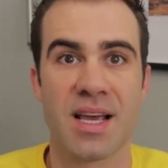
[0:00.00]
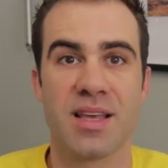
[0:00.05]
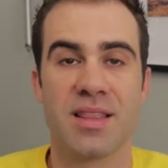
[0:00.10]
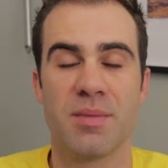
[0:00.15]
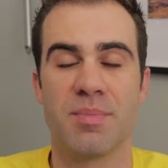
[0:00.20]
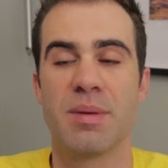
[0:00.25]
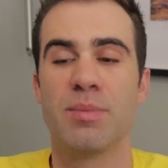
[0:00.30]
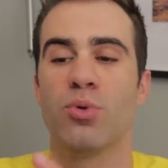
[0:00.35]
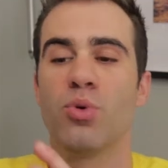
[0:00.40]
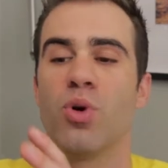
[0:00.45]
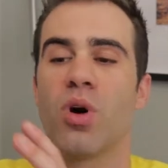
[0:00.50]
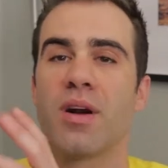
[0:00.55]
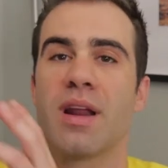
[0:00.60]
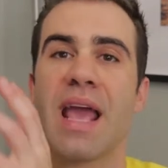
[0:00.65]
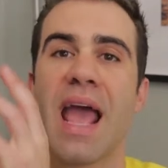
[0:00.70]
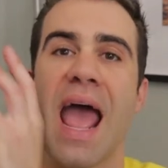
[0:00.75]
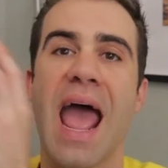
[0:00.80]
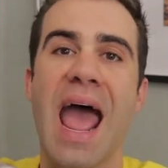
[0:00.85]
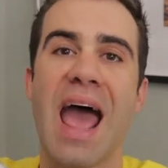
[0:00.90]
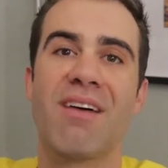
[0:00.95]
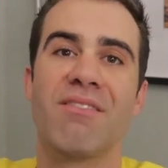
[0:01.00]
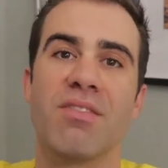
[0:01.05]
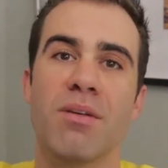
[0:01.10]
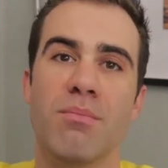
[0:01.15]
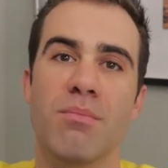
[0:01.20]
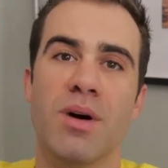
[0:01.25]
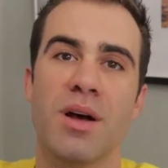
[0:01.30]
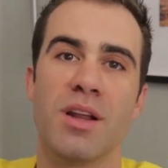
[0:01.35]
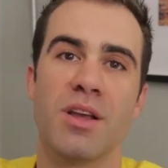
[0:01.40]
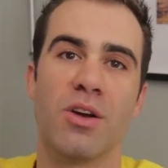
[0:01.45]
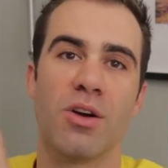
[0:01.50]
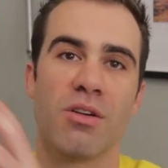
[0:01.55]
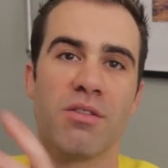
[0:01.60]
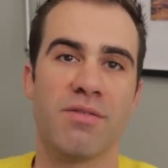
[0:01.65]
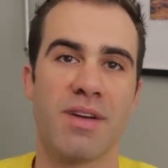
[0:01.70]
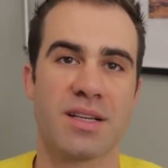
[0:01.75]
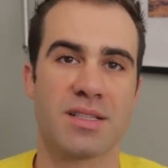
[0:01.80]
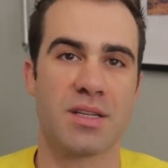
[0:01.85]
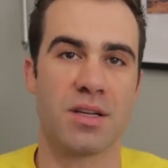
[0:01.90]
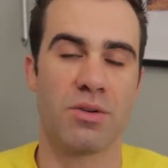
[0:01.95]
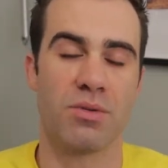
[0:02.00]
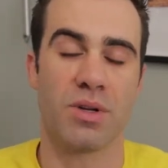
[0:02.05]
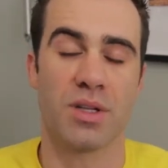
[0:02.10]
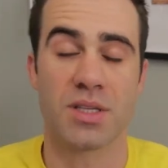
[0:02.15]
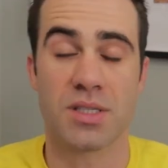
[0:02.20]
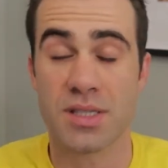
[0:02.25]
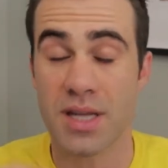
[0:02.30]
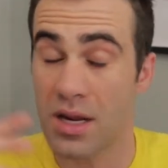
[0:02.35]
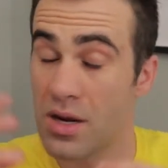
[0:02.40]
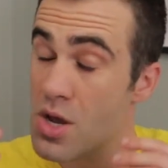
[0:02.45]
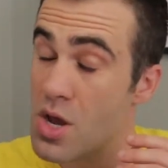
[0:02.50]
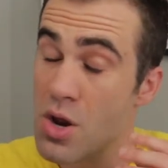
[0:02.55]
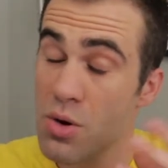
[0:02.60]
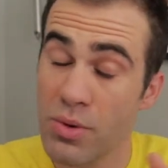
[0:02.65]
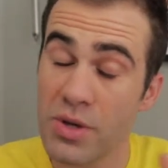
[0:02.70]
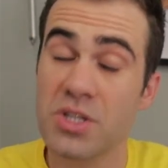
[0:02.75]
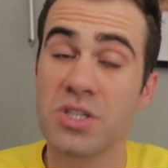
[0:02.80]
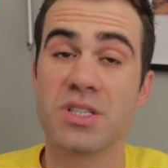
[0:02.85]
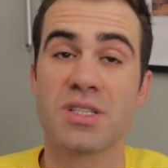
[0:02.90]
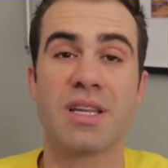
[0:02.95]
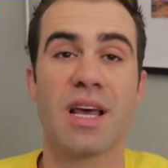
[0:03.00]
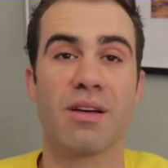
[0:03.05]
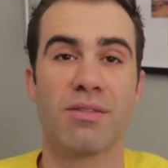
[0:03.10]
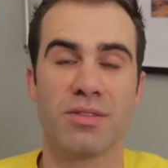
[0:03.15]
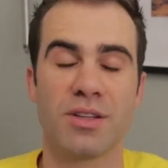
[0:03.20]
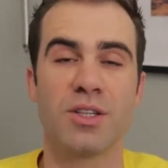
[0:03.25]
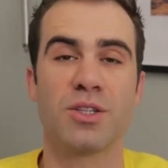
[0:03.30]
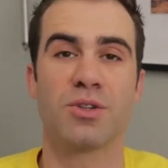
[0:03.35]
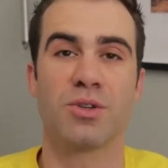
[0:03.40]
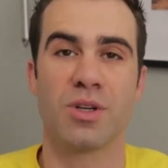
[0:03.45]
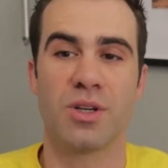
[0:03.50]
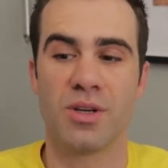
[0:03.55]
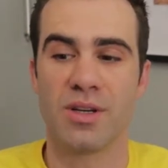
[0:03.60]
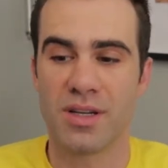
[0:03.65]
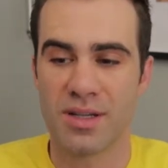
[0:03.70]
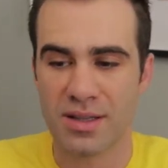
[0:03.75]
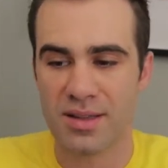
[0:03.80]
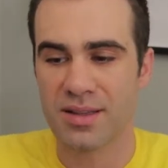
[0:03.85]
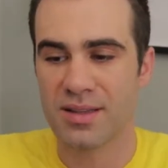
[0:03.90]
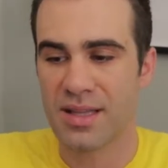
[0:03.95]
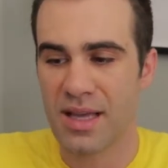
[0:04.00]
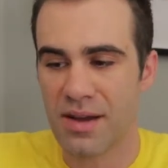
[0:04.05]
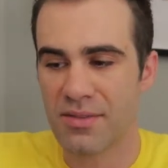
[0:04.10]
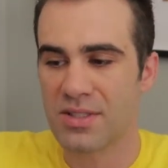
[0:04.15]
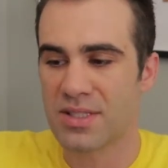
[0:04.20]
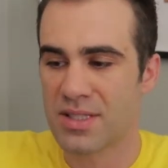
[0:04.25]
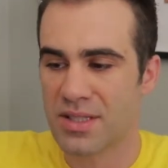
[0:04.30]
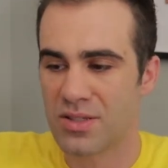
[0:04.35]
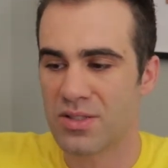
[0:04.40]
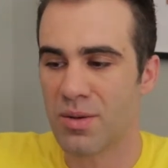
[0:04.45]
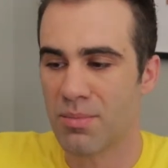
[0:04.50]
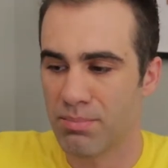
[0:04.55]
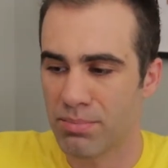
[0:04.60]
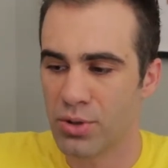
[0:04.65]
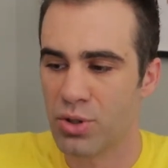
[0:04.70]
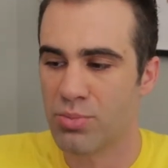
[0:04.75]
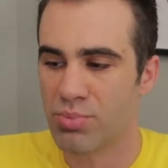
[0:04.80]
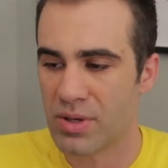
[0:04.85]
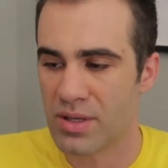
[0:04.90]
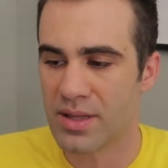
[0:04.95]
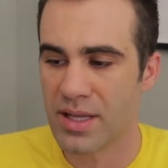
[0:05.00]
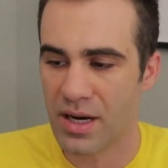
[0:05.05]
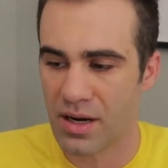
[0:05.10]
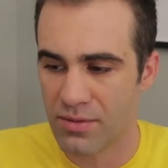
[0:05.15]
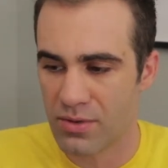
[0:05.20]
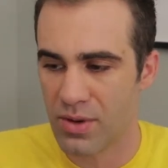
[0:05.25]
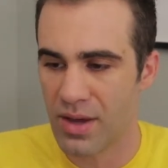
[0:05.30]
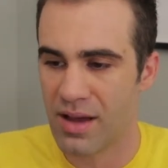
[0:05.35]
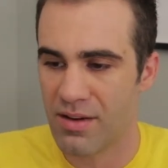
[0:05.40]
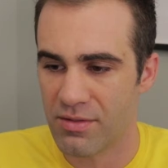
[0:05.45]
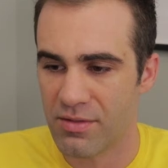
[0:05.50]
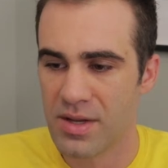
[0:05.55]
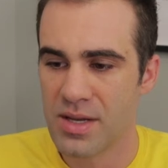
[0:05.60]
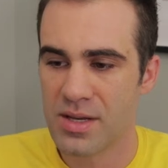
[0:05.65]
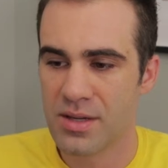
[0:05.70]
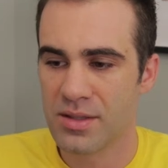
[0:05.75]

The people who already have the money are investing in real estate, which is definitely true. And uh, obviously, there's a blueprint there. If you have